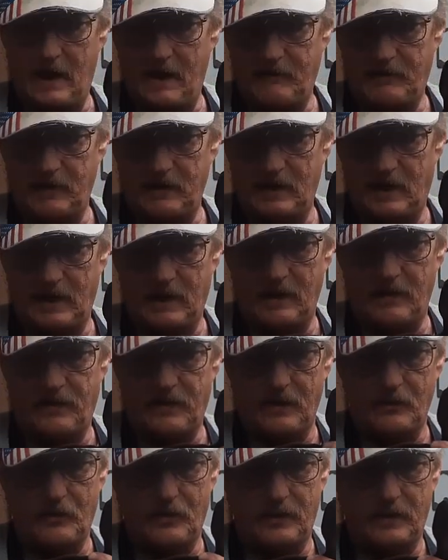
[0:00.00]
haven't done
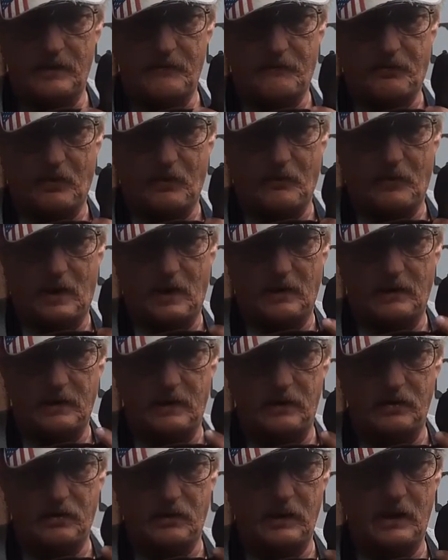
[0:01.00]
anything with him for a while, and
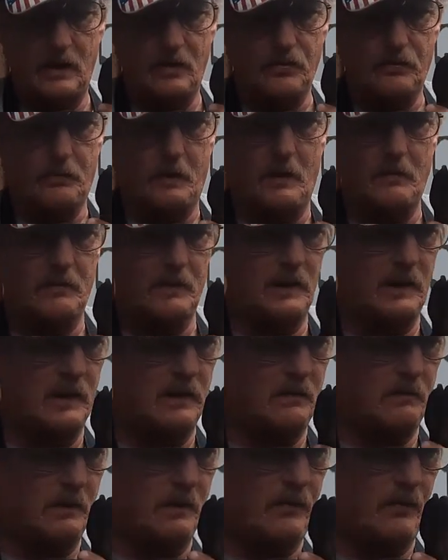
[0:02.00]
his nails probably need to be